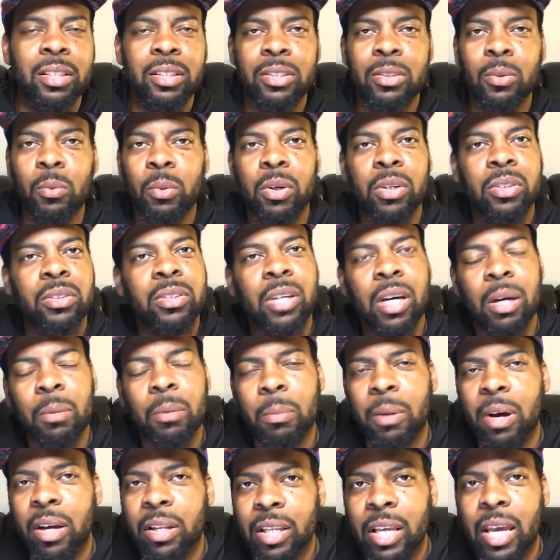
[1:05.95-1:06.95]
So we're gonna talk
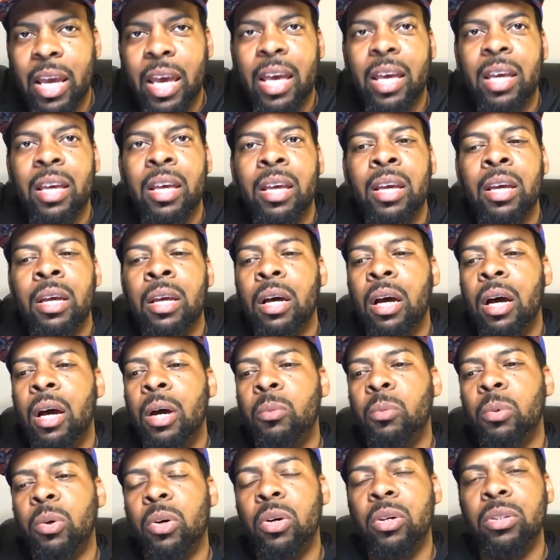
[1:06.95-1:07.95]
about that.
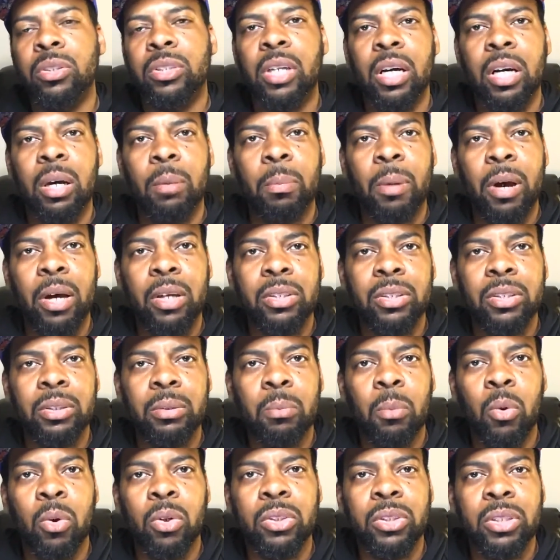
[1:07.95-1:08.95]
We're gonna talk about some
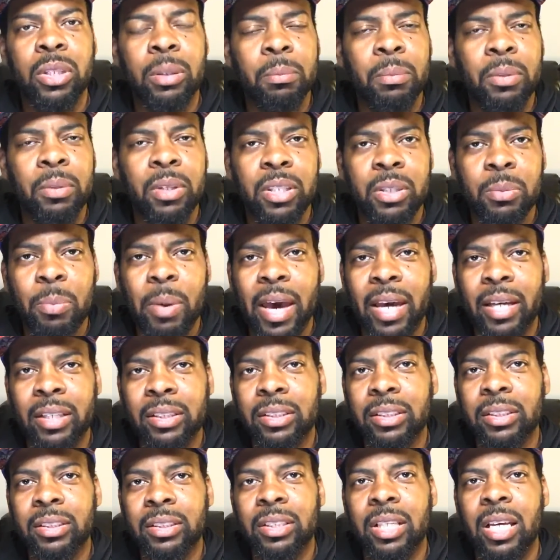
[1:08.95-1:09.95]
more stimulus
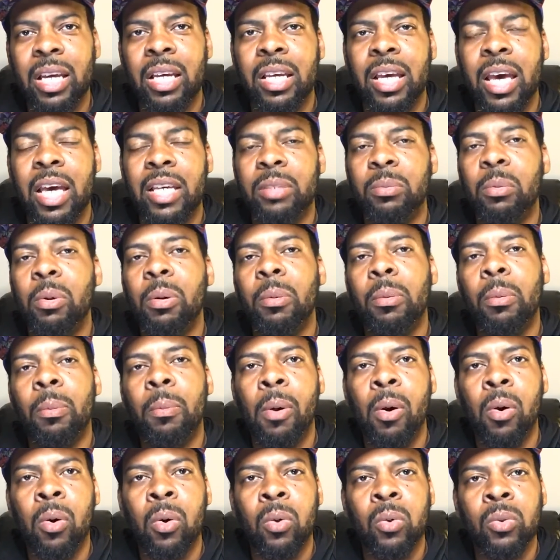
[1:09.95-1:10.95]
packages that has been
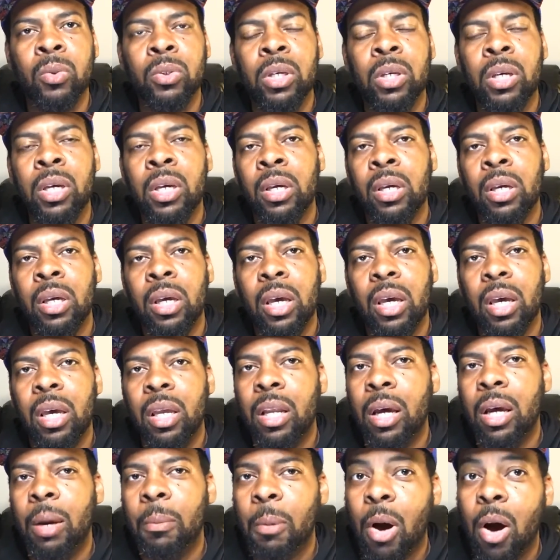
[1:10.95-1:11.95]
proposed,
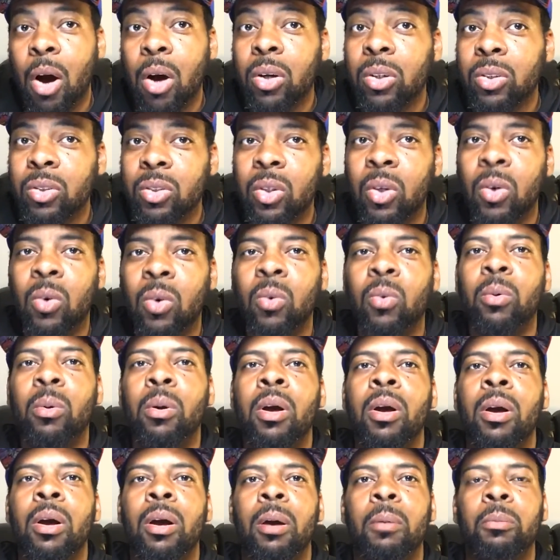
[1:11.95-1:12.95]
and I'm
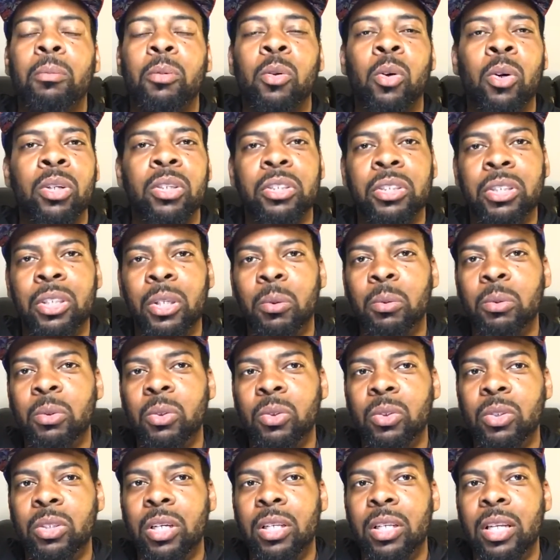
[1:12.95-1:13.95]
going to share with you
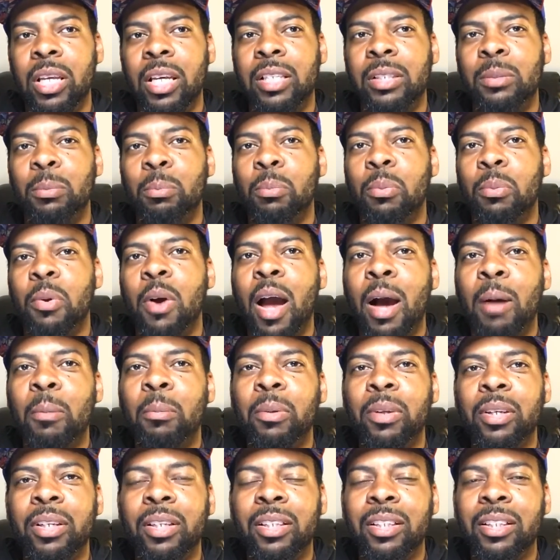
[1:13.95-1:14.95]
something that's
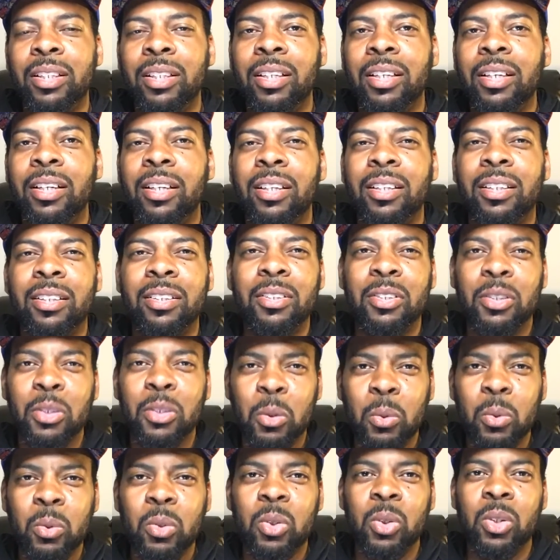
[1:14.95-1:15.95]
probably
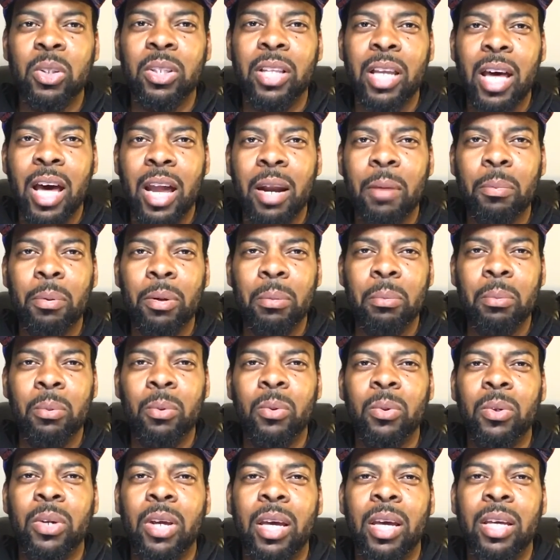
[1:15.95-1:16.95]
new to a lot of
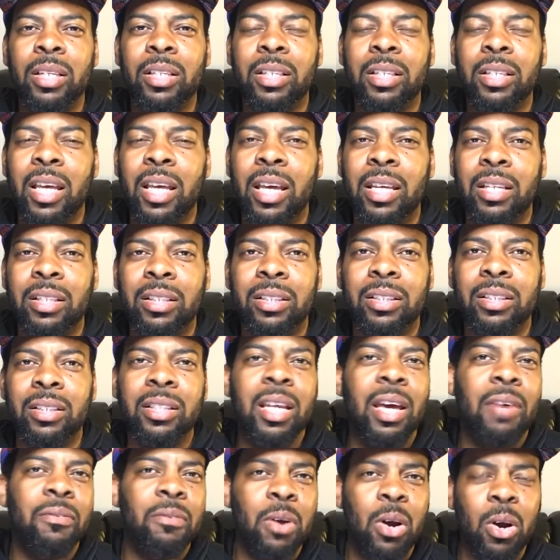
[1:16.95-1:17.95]
people that
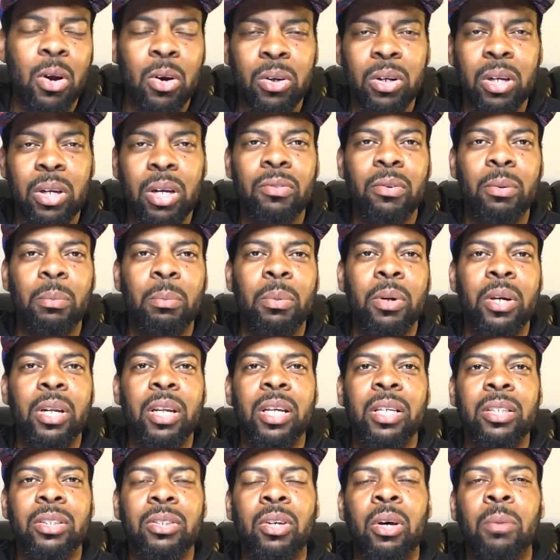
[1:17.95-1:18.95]
never heard of it, but
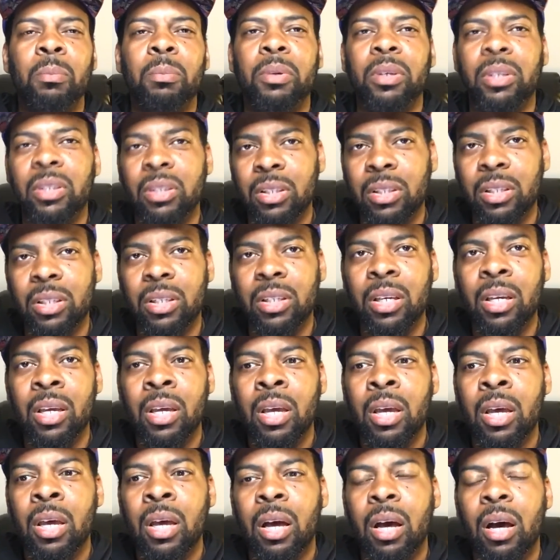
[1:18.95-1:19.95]
it's gonna be good.
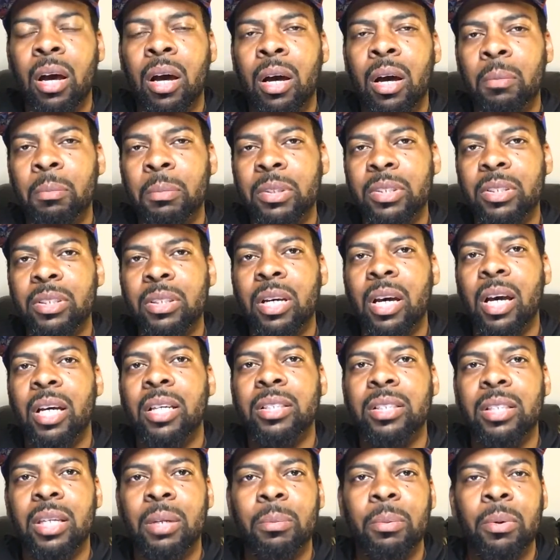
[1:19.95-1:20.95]
It's a
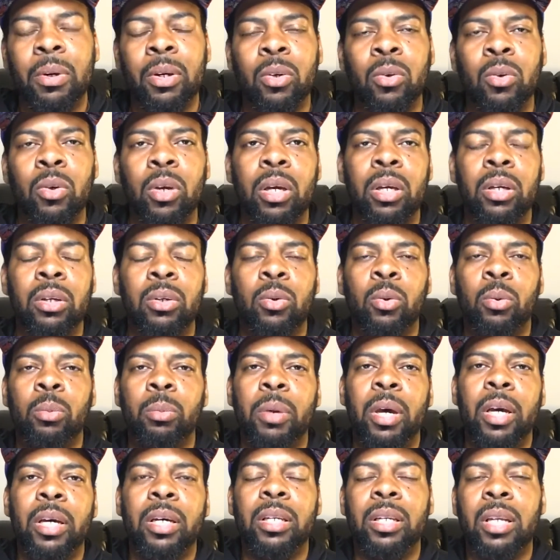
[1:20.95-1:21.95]
concept in group
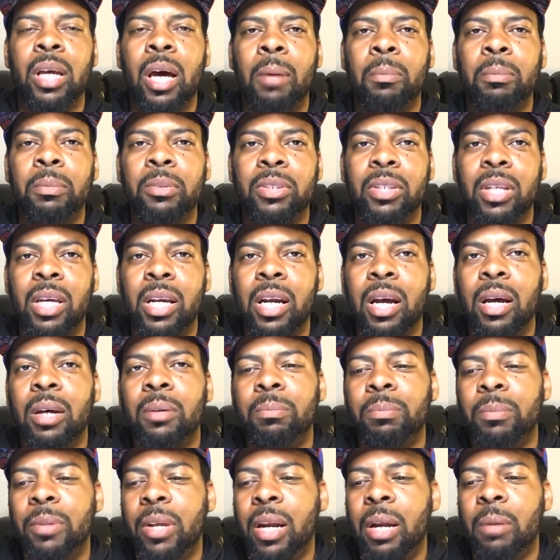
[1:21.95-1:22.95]
economics that I'm
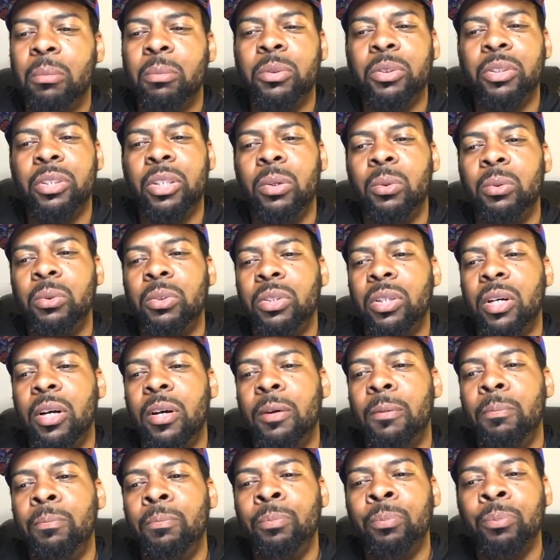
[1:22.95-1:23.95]
gonna share with y'all.